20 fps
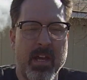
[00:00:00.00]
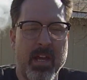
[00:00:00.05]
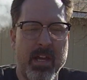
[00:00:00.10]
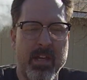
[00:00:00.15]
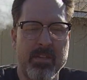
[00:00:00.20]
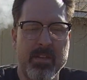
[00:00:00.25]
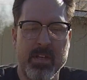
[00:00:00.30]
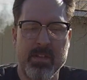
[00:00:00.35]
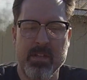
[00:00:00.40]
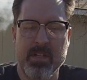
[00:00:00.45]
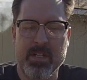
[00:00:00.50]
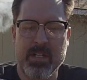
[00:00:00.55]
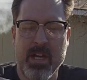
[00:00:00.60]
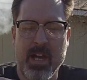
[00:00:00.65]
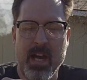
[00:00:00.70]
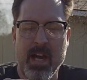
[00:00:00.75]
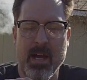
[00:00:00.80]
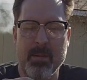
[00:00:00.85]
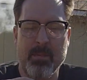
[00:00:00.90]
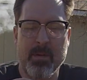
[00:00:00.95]
and then the
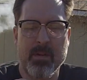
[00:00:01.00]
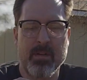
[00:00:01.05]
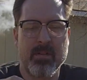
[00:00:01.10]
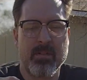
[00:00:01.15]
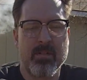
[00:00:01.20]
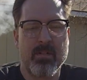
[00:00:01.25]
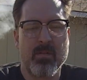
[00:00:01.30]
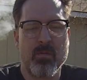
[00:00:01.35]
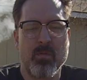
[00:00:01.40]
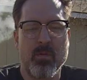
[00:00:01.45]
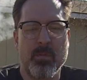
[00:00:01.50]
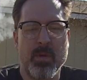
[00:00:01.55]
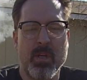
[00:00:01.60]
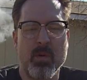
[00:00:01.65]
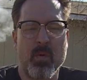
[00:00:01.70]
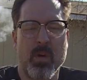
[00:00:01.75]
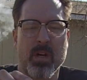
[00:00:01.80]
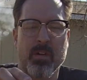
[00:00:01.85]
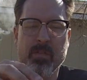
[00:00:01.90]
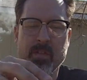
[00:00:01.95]
top will be
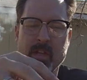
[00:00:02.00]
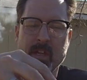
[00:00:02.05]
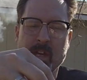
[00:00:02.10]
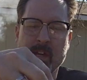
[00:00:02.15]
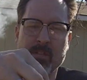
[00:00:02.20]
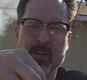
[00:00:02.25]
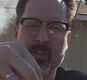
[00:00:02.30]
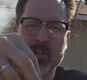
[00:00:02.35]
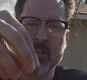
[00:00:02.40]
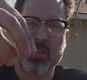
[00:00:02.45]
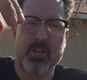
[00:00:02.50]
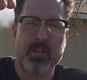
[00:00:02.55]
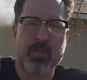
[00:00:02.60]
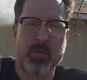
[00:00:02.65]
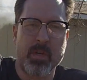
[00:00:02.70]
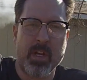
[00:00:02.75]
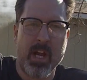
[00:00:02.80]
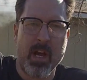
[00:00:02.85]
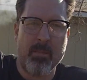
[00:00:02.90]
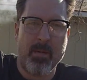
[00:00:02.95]
where the shoots
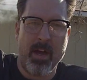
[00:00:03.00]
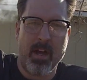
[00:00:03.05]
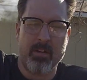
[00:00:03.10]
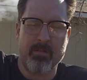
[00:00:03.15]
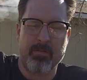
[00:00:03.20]
would come out